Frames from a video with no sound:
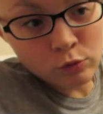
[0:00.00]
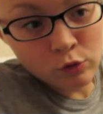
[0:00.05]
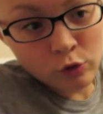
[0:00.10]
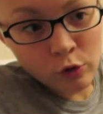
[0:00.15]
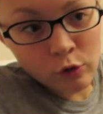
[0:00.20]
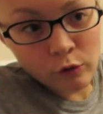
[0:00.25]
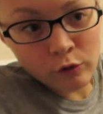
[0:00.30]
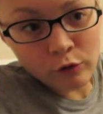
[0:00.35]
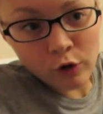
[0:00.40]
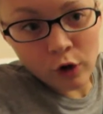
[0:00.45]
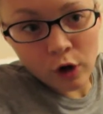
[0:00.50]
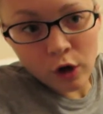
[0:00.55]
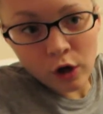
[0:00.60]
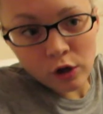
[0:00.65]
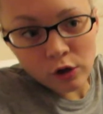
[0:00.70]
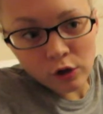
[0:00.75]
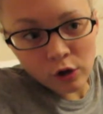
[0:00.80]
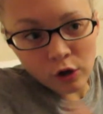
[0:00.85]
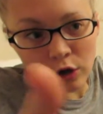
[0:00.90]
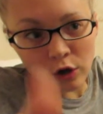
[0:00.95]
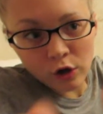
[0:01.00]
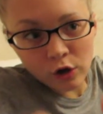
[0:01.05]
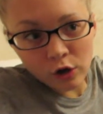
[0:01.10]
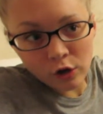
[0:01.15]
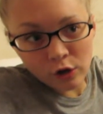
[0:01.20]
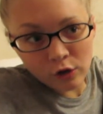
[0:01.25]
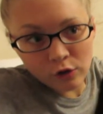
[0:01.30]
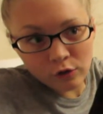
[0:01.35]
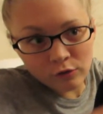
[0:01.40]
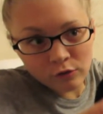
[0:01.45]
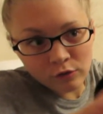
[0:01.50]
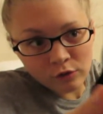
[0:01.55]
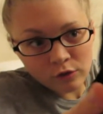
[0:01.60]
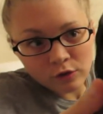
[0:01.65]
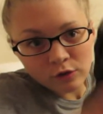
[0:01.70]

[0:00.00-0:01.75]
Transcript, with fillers: to the Frey life.